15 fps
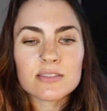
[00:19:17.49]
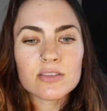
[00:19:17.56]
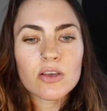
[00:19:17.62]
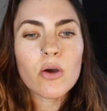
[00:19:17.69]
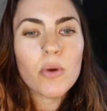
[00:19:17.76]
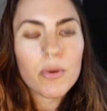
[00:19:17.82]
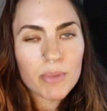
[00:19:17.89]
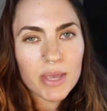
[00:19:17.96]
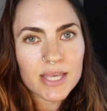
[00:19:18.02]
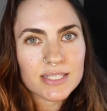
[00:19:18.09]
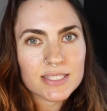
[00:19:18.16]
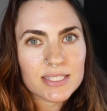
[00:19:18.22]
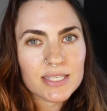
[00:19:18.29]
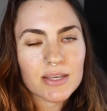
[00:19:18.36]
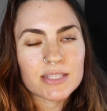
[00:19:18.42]
so
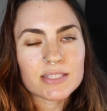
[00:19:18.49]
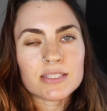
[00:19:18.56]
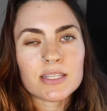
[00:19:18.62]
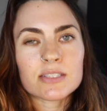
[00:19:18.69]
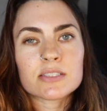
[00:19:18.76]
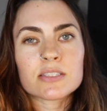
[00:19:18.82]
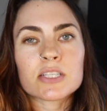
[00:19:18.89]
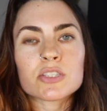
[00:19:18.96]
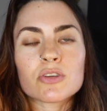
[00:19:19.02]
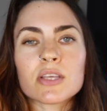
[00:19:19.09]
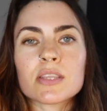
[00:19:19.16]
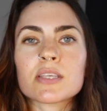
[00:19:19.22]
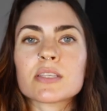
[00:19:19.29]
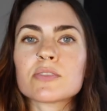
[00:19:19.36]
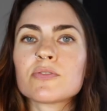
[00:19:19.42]
amazing. It's done such
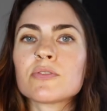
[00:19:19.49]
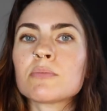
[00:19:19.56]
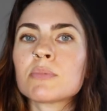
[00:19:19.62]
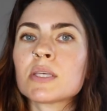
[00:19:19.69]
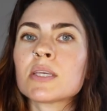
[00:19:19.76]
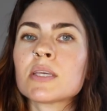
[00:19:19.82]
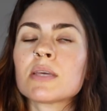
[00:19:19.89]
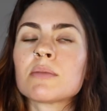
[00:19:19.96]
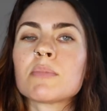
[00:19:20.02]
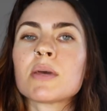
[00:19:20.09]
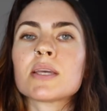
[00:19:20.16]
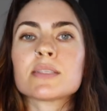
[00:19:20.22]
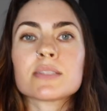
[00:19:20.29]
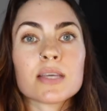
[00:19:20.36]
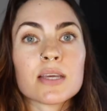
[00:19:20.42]
great things for me and my
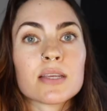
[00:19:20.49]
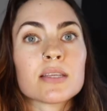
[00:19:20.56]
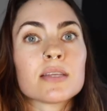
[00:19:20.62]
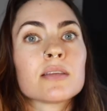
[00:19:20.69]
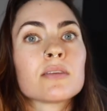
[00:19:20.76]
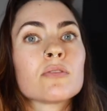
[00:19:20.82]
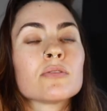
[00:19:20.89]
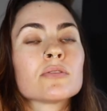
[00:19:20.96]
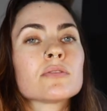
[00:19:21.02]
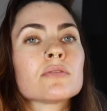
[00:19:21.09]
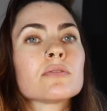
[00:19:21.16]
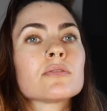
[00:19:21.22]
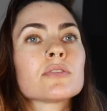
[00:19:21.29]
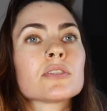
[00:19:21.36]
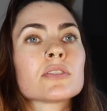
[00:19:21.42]
anxiety, and also
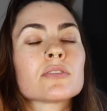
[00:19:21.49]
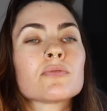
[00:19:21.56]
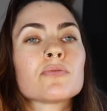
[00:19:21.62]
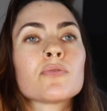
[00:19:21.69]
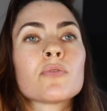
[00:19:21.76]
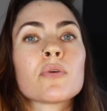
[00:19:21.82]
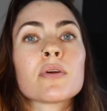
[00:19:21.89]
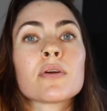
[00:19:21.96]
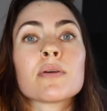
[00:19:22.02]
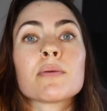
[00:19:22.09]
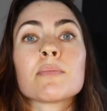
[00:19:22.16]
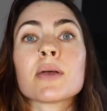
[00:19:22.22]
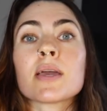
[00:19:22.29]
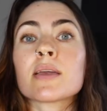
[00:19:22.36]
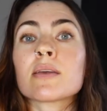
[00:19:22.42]
just for
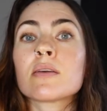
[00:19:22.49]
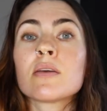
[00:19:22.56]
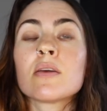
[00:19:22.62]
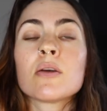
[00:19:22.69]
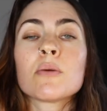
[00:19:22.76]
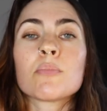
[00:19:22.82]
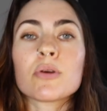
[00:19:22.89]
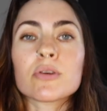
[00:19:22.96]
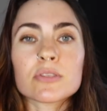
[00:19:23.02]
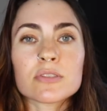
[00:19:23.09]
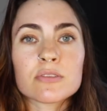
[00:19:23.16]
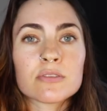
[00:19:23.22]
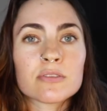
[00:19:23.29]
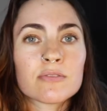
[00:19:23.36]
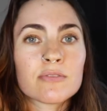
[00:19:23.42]
like
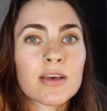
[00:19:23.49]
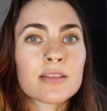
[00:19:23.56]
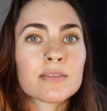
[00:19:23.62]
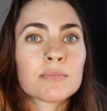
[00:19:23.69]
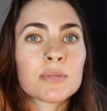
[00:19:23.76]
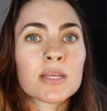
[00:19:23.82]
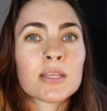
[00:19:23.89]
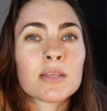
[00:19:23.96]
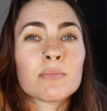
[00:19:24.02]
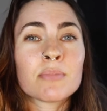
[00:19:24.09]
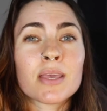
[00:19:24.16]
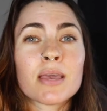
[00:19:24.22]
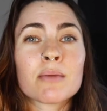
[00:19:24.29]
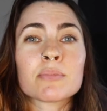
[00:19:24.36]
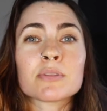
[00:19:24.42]
personal development and
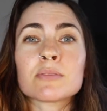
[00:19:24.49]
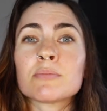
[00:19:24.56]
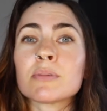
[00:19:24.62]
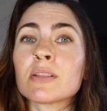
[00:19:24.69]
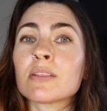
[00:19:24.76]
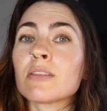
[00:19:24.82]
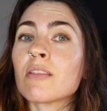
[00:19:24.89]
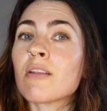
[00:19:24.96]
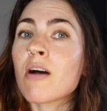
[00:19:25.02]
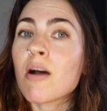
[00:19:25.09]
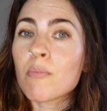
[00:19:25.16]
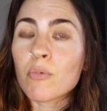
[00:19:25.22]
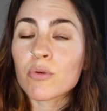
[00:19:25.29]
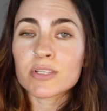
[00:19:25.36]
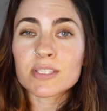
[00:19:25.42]
being able to be a
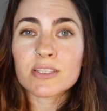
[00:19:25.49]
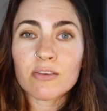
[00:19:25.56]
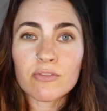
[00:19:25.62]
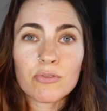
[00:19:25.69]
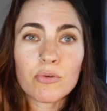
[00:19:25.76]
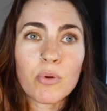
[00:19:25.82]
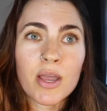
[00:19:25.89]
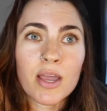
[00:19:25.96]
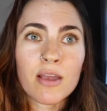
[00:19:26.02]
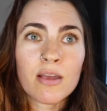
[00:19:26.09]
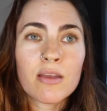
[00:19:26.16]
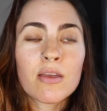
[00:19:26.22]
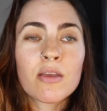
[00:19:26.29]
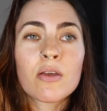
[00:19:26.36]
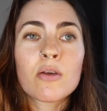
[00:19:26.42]
lot more self-aware,
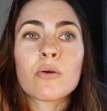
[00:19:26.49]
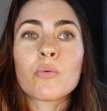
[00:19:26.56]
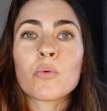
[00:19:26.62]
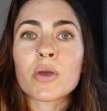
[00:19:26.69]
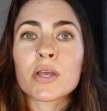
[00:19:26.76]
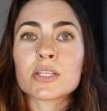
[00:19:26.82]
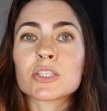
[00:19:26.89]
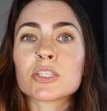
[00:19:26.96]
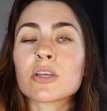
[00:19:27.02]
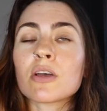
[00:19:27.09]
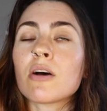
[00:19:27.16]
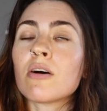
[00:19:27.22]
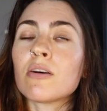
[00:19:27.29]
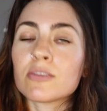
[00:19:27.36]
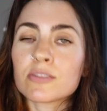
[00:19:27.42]
which
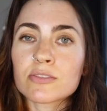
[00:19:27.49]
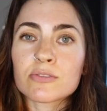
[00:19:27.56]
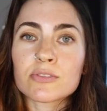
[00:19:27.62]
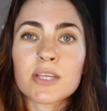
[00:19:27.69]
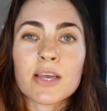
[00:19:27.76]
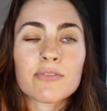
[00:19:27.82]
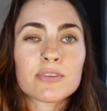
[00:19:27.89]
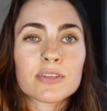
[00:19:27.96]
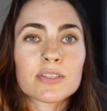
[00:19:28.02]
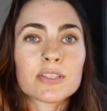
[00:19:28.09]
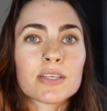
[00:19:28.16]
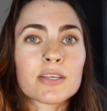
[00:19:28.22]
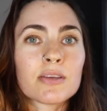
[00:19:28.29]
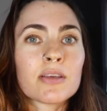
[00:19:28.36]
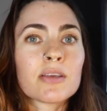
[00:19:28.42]
also
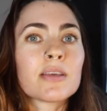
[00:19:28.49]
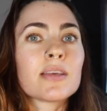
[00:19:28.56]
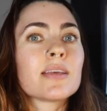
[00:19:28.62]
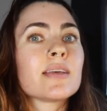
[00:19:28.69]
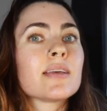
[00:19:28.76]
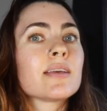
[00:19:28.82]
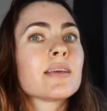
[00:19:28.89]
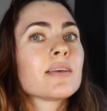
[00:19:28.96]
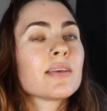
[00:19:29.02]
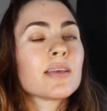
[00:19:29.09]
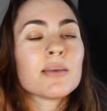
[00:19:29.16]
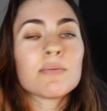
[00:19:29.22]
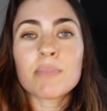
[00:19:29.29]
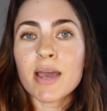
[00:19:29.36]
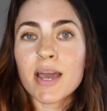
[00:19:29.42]
definitely
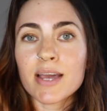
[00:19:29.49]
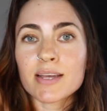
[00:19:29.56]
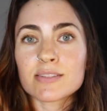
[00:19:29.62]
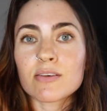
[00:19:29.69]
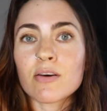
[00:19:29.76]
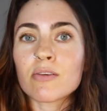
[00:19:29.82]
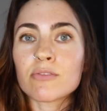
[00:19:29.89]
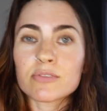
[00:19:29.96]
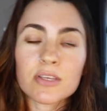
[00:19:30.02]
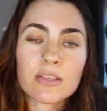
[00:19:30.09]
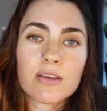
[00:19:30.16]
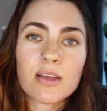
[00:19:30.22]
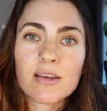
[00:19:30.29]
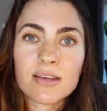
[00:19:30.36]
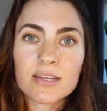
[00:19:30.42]
impacts all those other
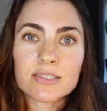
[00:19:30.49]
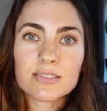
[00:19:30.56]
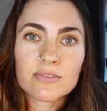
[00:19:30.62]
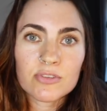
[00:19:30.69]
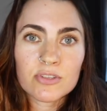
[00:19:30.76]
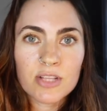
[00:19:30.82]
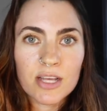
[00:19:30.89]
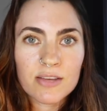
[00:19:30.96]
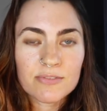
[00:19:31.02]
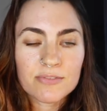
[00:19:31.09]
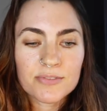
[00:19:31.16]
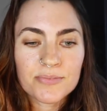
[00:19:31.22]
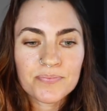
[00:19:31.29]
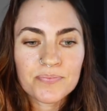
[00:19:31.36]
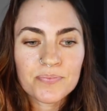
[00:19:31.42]
areas of your life.
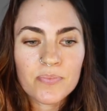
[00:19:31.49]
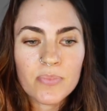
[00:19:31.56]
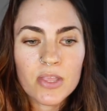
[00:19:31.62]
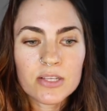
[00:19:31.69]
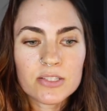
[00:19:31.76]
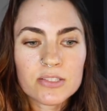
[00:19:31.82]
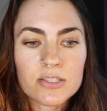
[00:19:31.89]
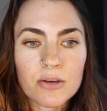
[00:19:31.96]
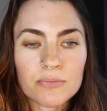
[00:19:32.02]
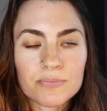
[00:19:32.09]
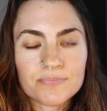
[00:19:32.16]
So